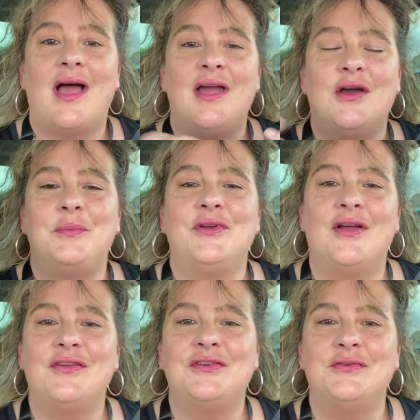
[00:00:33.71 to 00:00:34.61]
I hope you
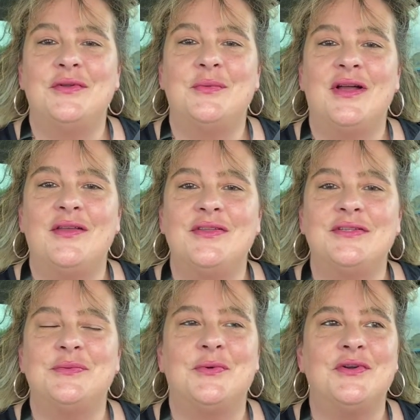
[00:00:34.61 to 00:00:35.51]
all are doing well
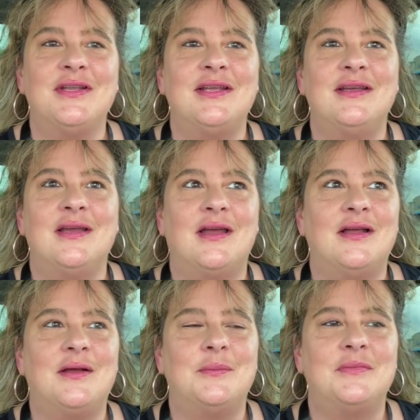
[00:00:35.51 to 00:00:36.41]
this morning
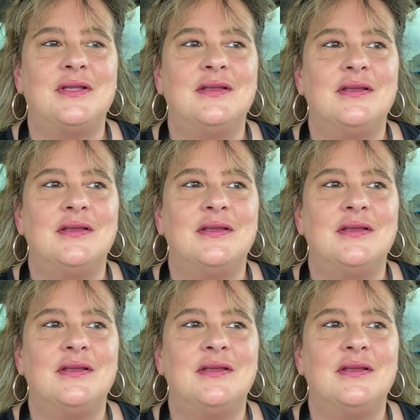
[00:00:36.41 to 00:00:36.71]
um,